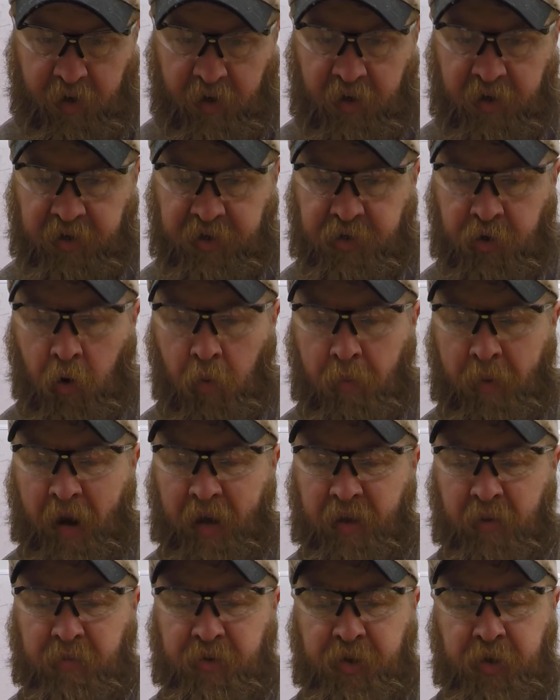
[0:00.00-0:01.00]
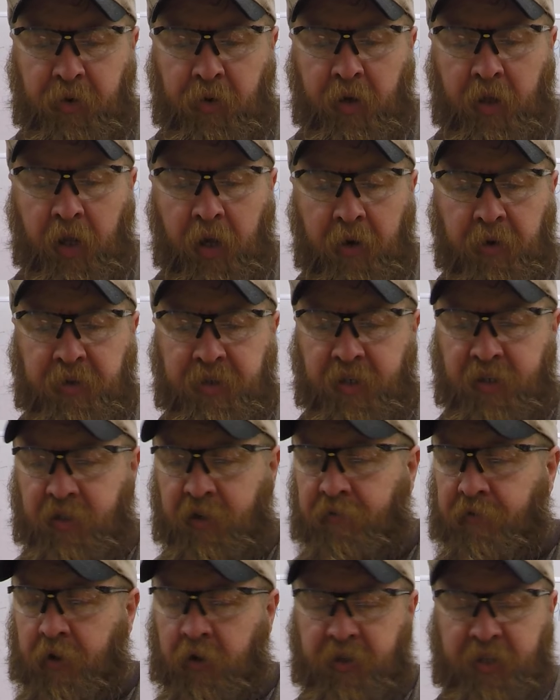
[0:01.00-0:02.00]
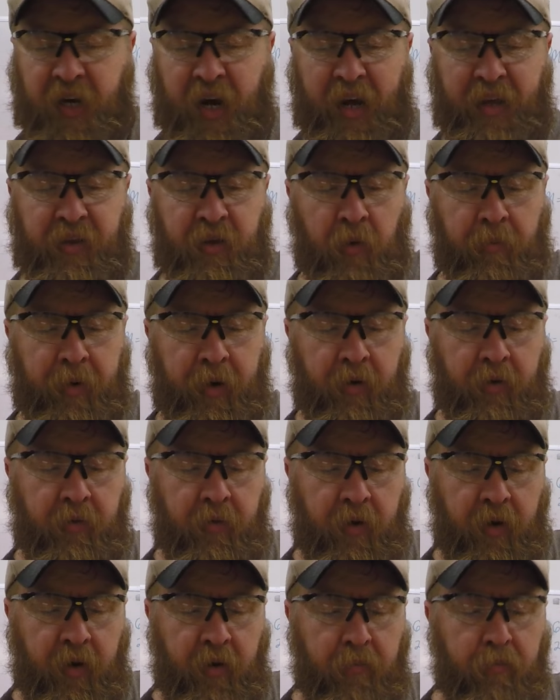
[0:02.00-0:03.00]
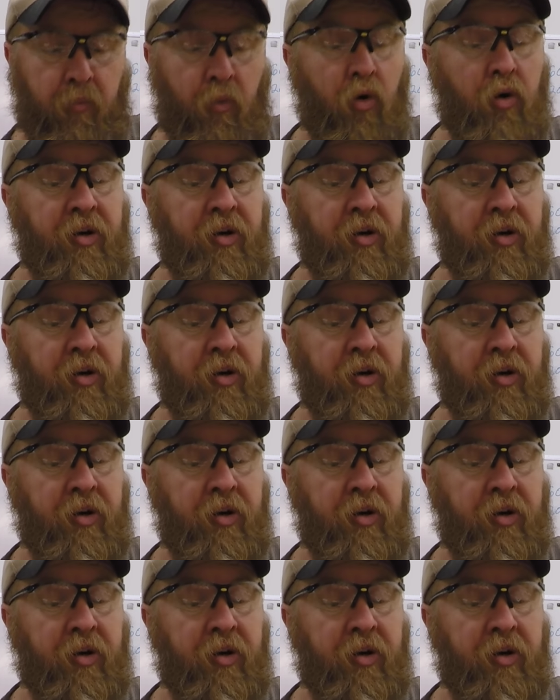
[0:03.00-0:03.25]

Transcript: And don't make them too close, because if they're tight, they'll be more